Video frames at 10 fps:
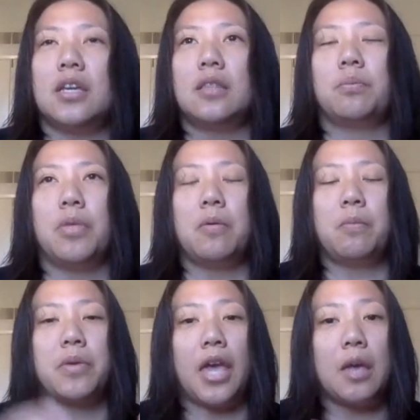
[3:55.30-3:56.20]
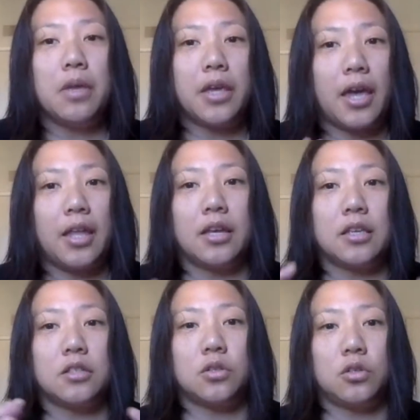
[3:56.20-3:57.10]
I would say the game
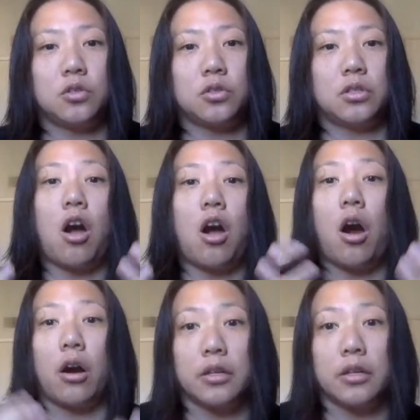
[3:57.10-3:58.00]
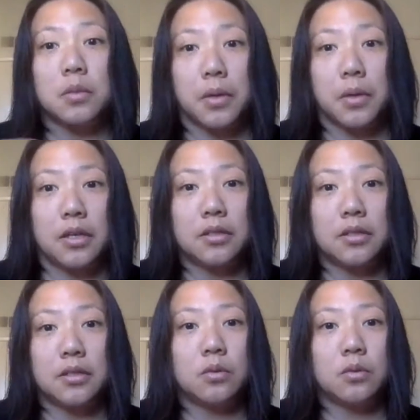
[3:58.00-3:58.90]
mechanic is usually the hardest
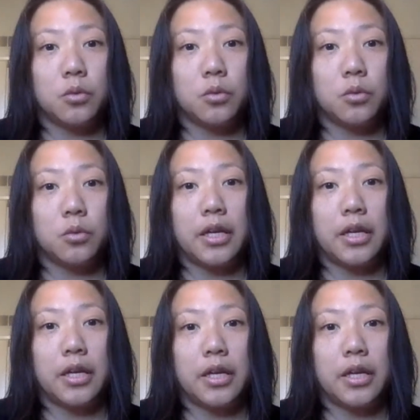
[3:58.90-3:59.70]
piece, really,